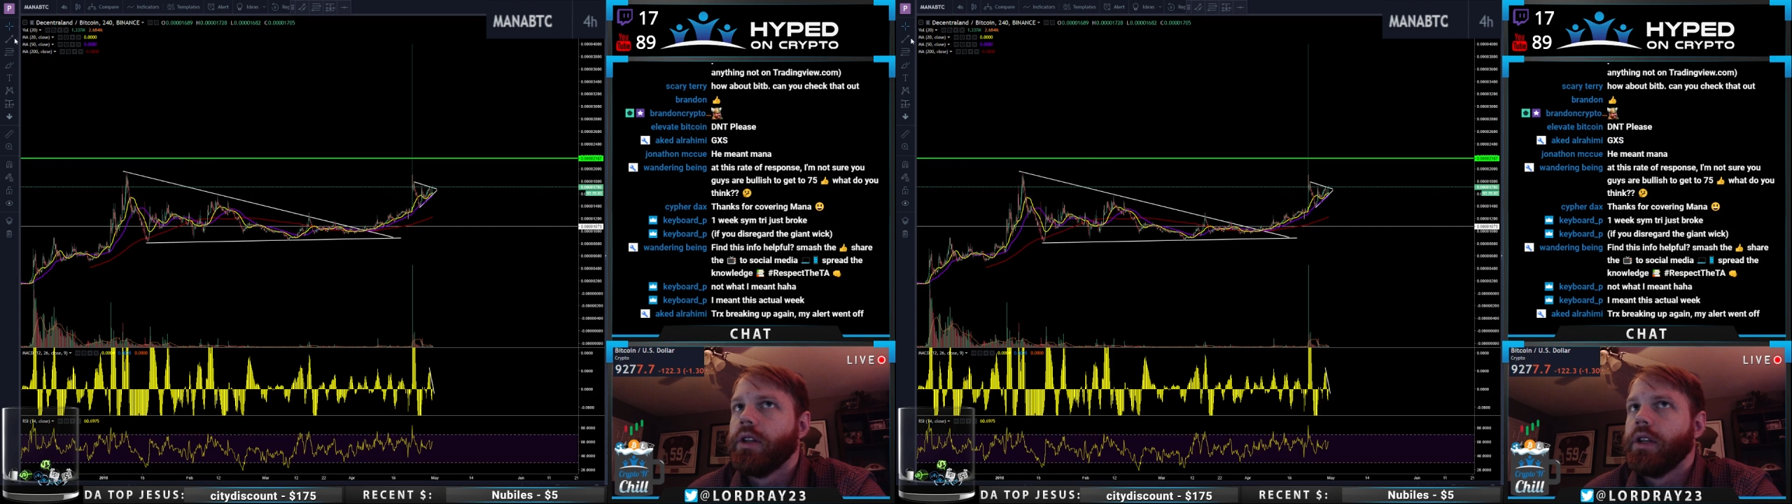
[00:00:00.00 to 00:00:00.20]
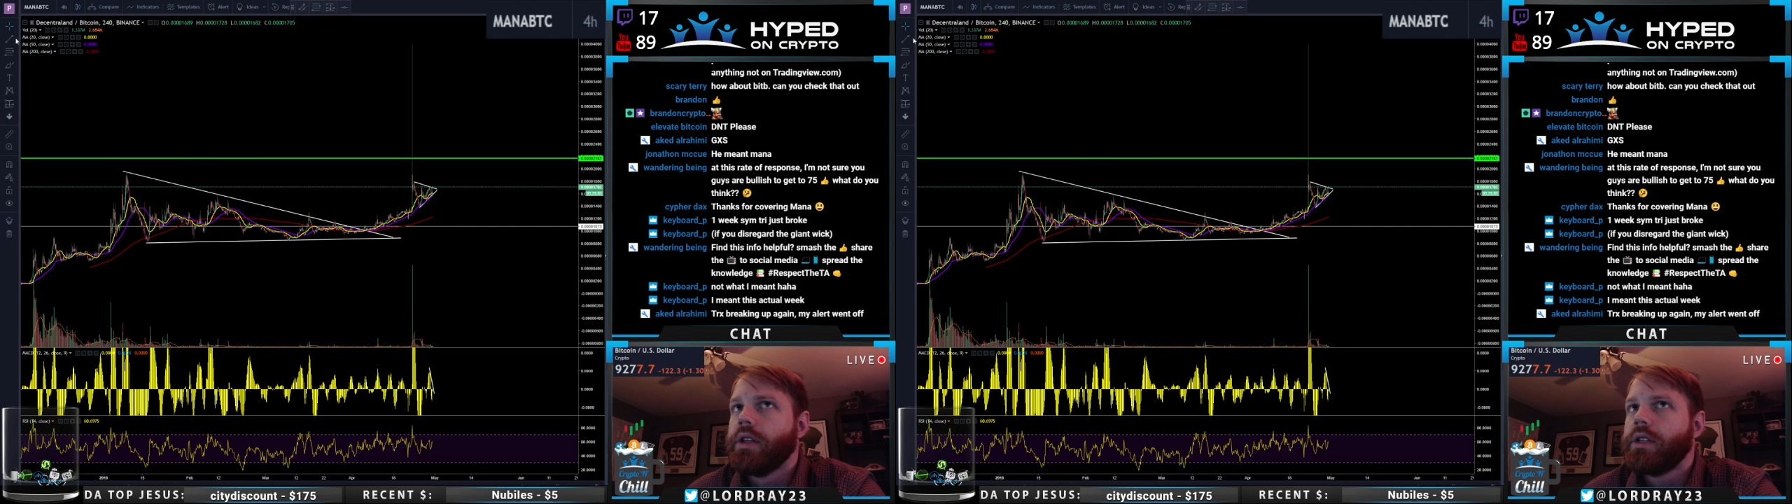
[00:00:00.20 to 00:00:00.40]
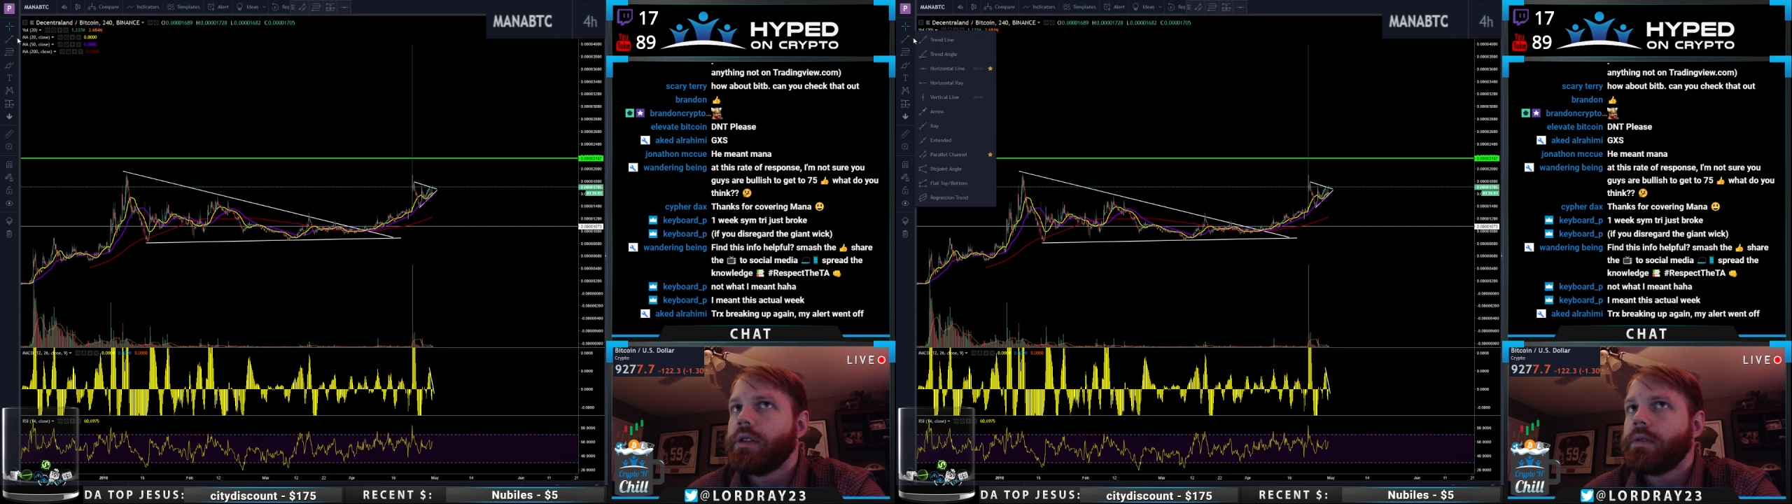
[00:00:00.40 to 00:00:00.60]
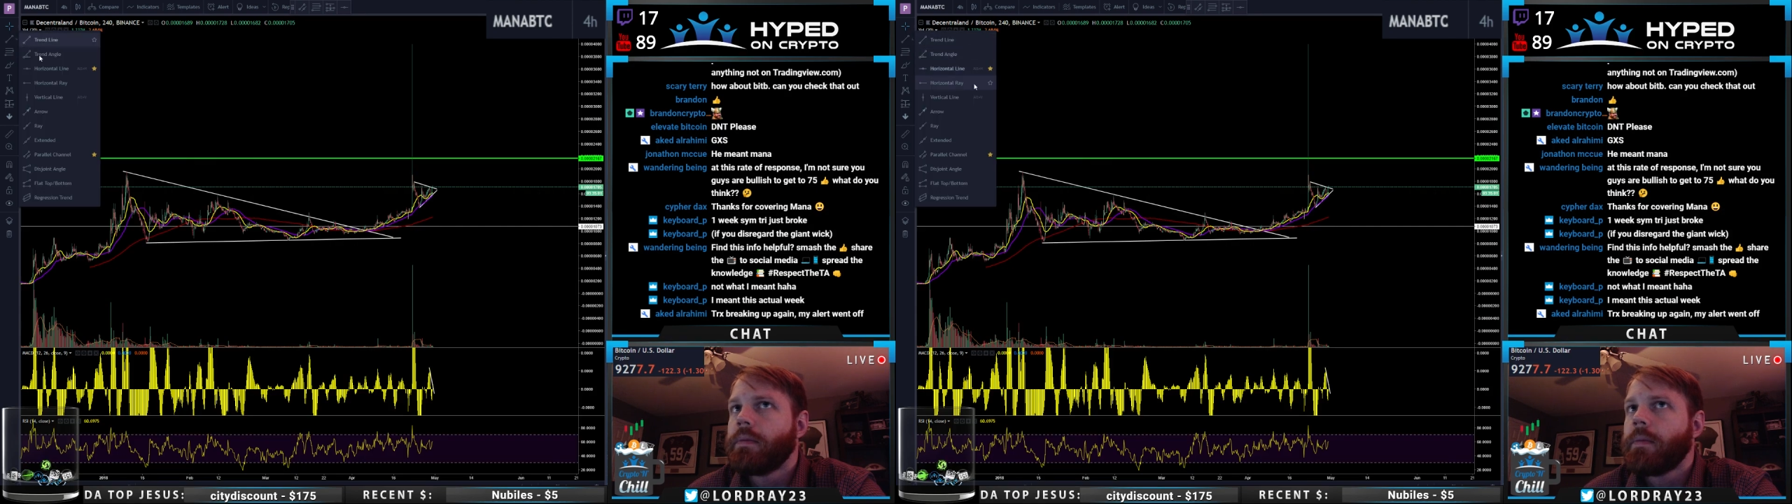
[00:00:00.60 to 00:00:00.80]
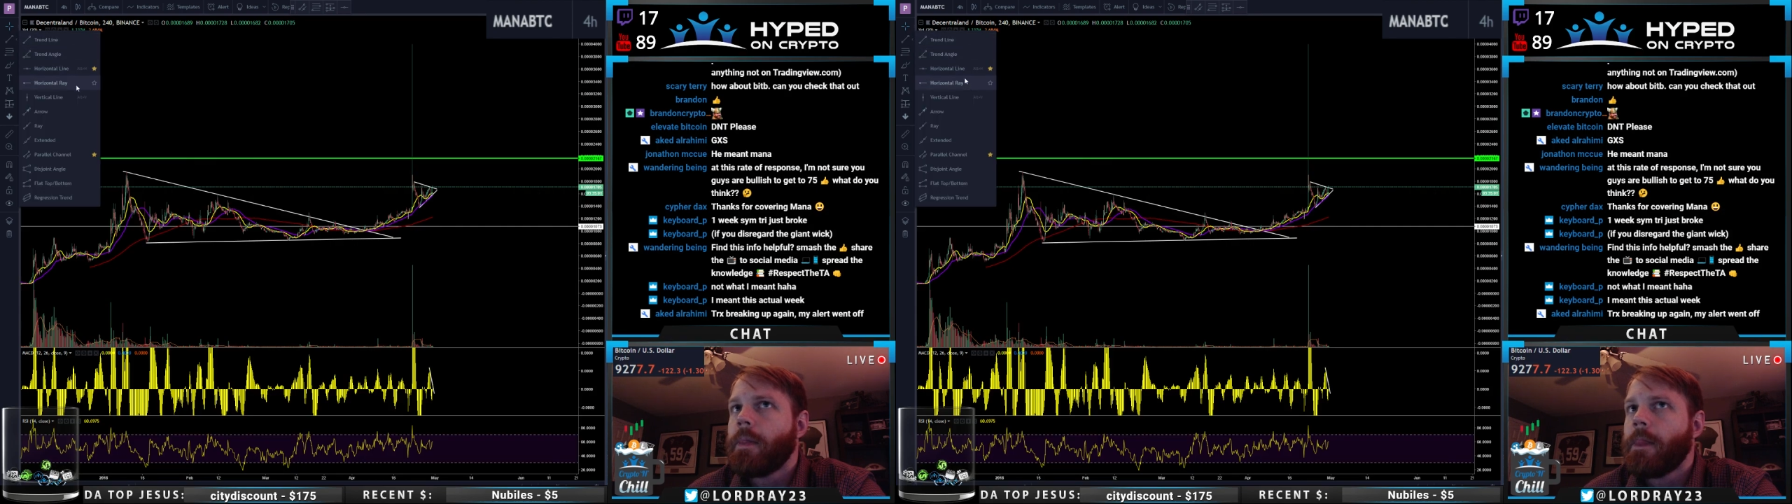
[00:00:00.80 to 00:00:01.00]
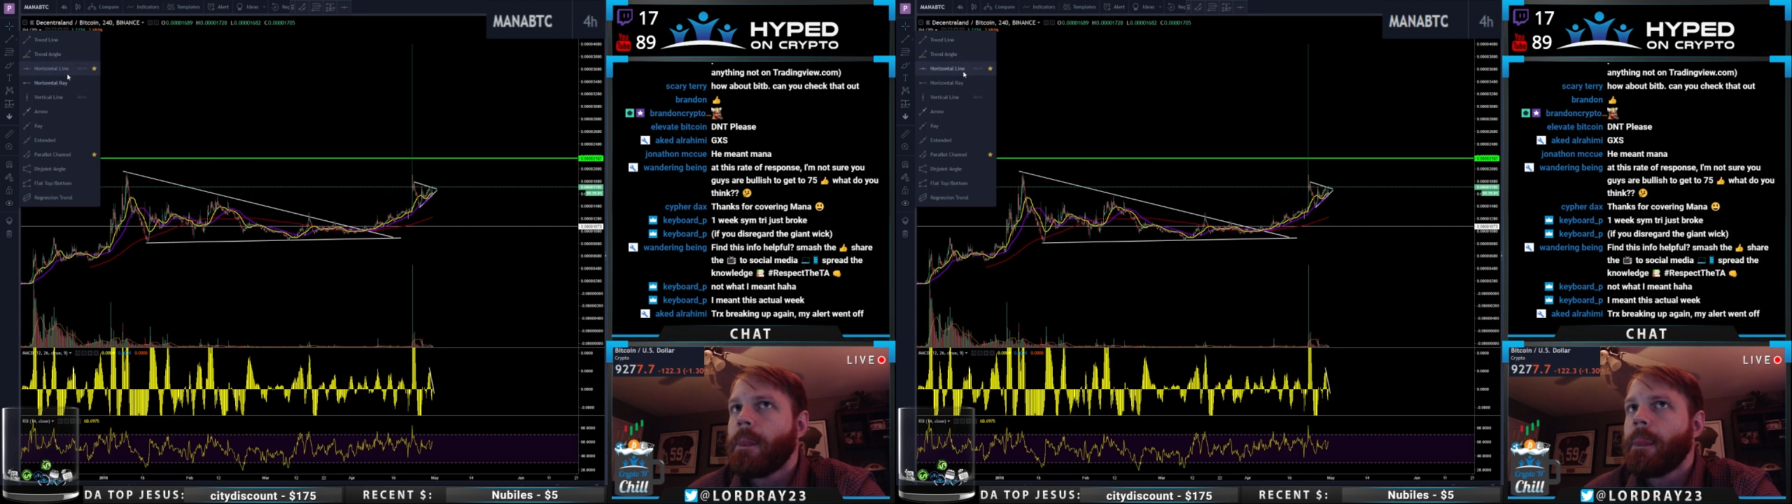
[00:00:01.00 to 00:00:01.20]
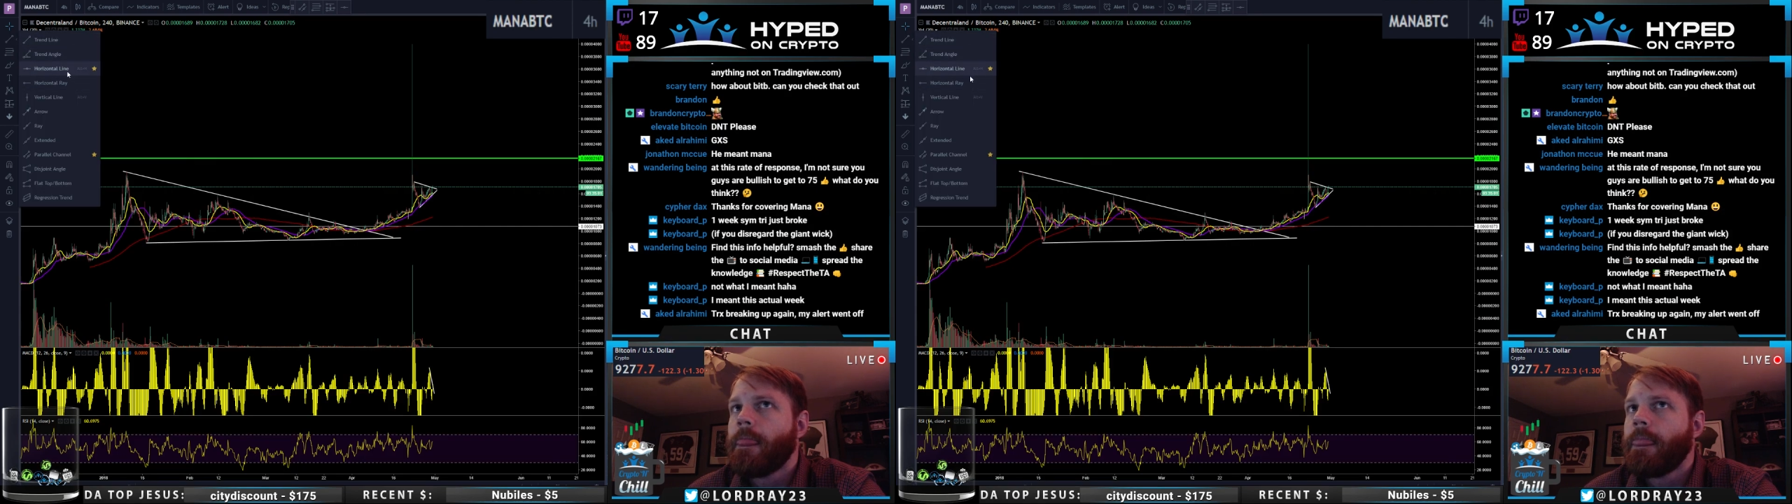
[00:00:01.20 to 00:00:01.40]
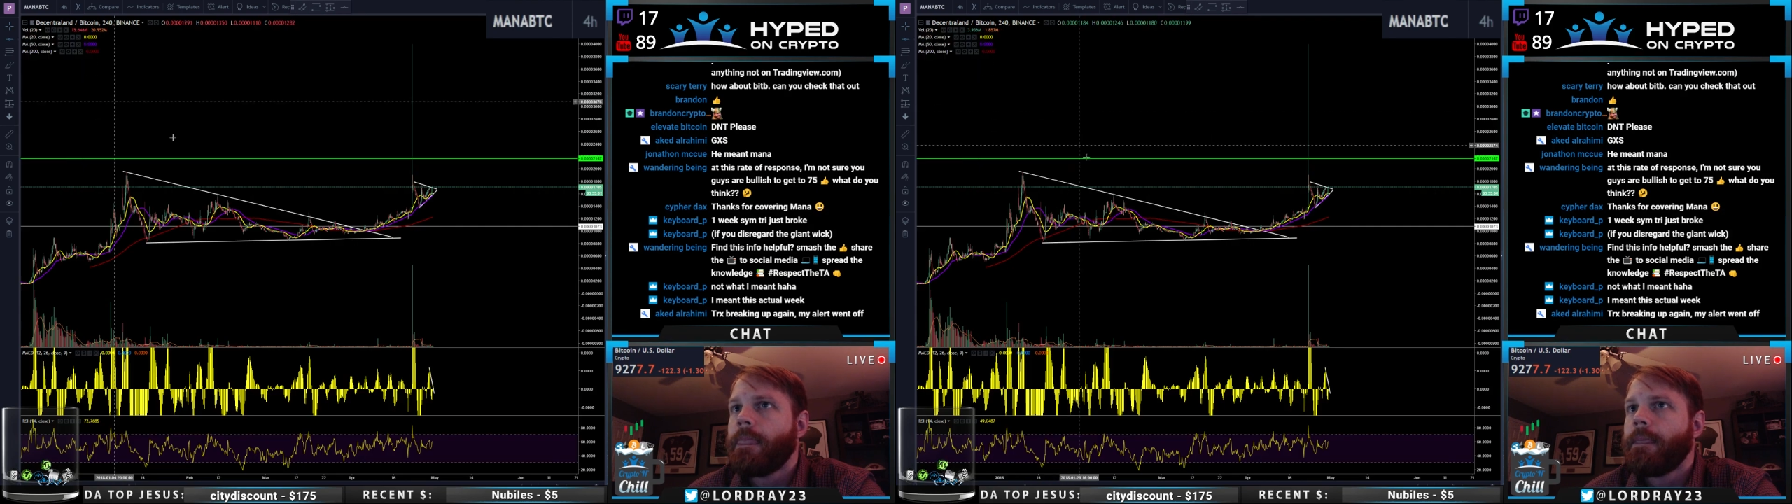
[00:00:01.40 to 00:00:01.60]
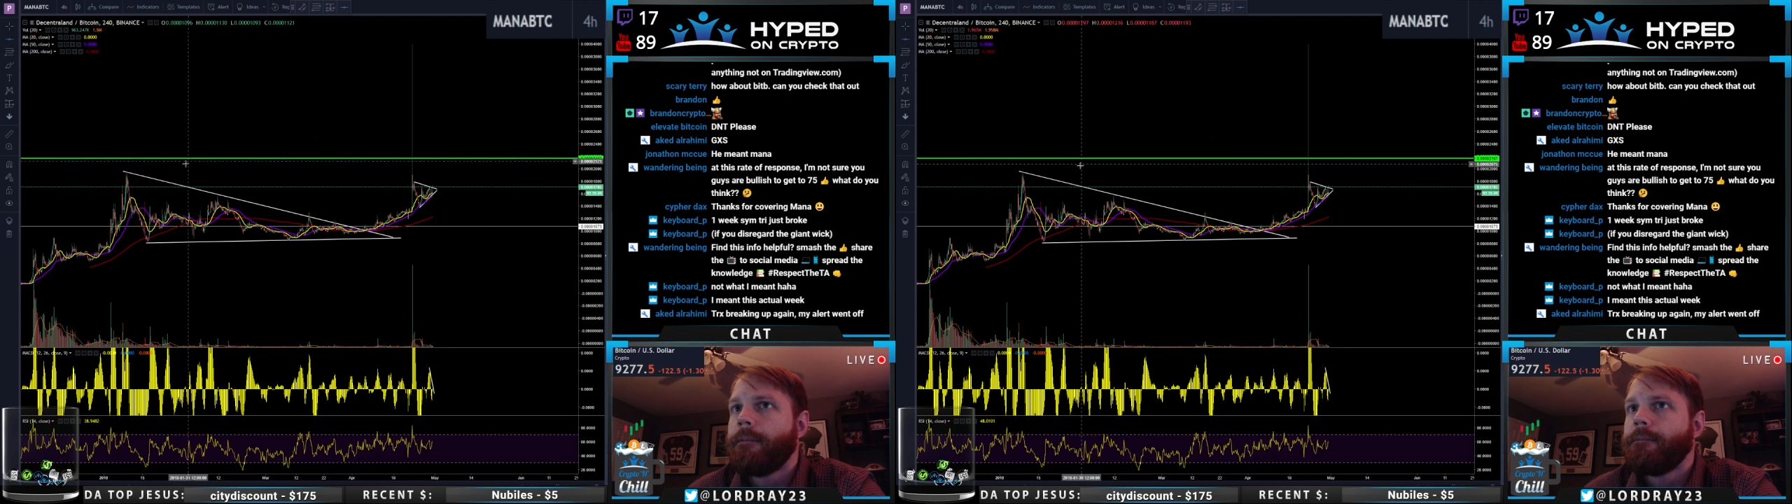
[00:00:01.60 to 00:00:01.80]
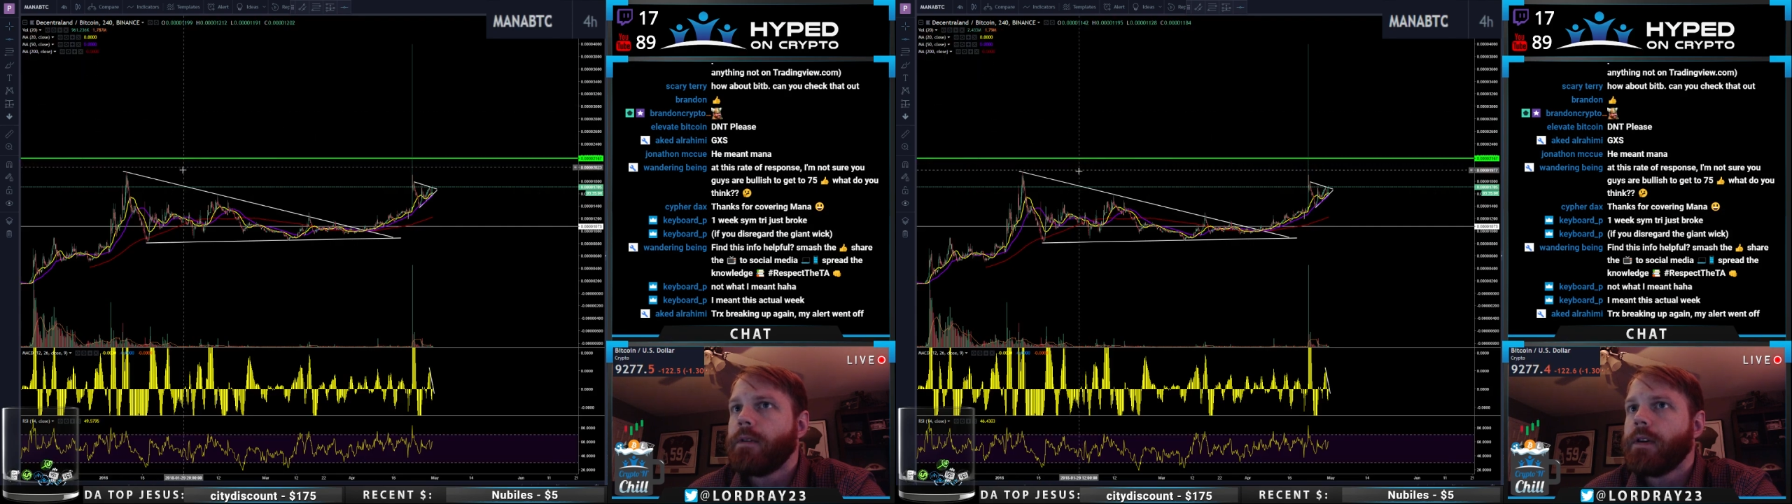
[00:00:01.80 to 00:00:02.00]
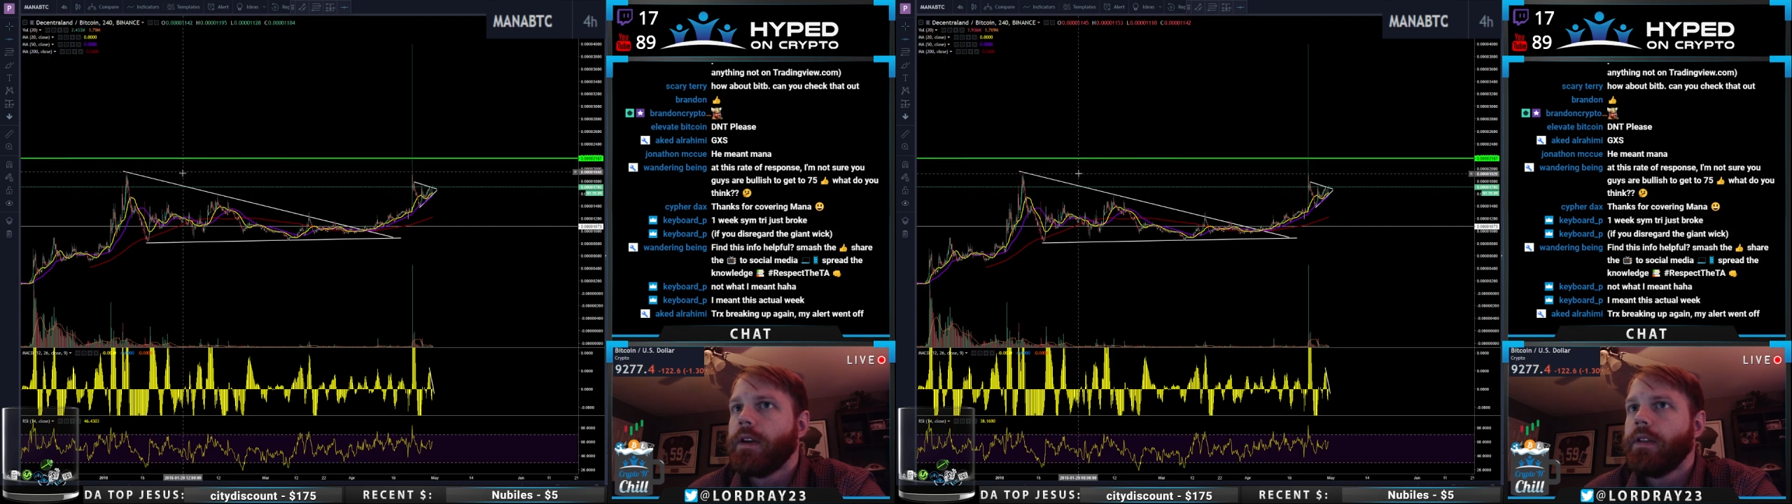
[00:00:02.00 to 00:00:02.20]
this. Okay,